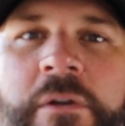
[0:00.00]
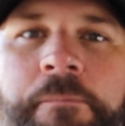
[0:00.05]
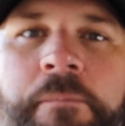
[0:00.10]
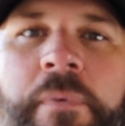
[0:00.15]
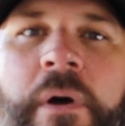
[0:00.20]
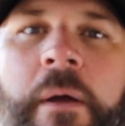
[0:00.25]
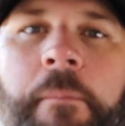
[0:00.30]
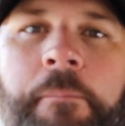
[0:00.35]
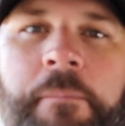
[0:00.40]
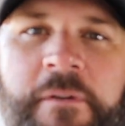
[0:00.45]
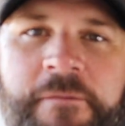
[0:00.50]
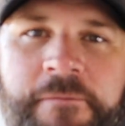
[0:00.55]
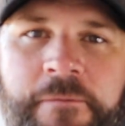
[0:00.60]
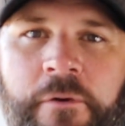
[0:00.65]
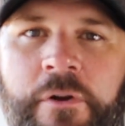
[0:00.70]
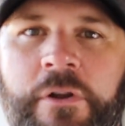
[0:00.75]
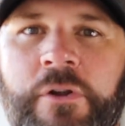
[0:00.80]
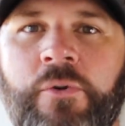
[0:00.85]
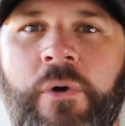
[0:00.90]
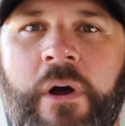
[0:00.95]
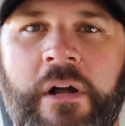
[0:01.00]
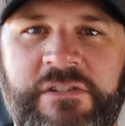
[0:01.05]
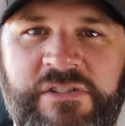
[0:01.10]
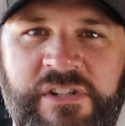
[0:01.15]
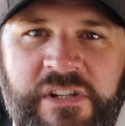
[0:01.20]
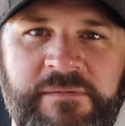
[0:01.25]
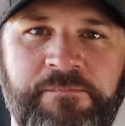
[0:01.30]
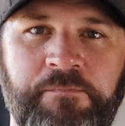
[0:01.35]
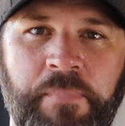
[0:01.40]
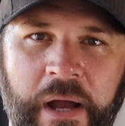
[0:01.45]
But before you go out
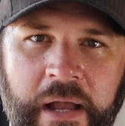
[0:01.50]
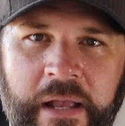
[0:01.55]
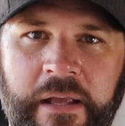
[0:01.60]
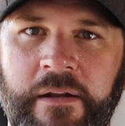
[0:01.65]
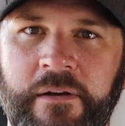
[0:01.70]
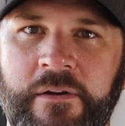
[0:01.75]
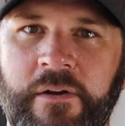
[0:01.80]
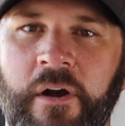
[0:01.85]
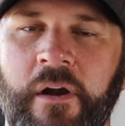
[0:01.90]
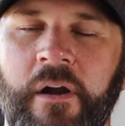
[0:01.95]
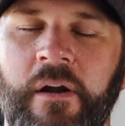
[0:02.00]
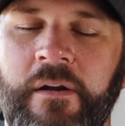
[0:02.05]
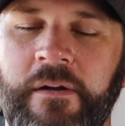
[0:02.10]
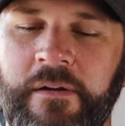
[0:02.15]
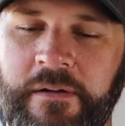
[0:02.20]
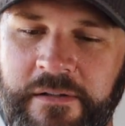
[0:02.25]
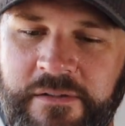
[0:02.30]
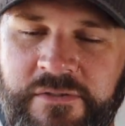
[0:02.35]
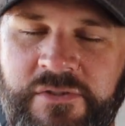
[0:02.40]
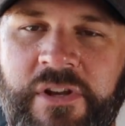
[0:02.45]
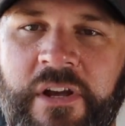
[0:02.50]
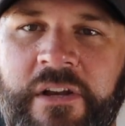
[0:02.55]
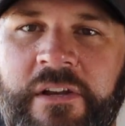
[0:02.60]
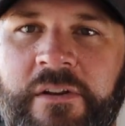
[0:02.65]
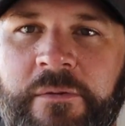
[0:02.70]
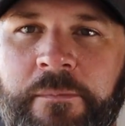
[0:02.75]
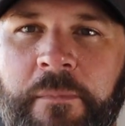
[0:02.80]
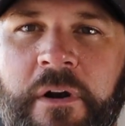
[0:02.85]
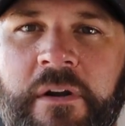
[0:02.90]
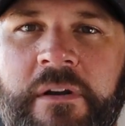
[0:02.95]
just buying a car, check
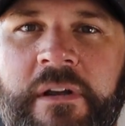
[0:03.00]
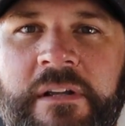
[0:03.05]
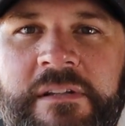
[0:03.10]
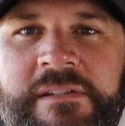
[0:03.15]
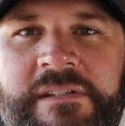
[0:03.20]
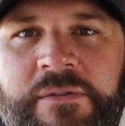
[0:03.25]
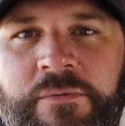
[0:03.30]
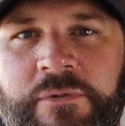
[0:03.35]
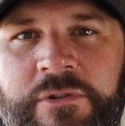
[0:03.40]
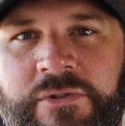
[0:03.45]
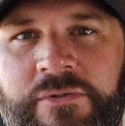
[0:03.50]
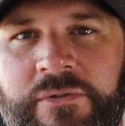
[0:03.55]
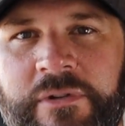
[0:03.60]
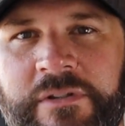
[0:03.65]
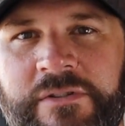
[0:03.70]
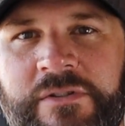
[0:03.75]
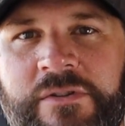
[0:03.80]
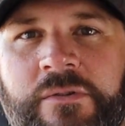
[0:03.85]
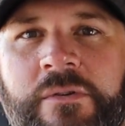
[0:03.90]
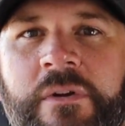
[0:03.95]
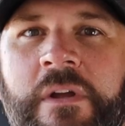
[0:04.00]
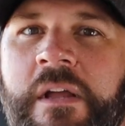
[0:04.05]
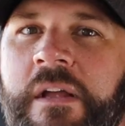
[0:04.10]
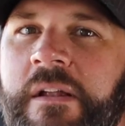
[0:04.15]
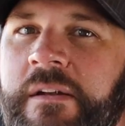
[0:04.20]
your market, see what you're into.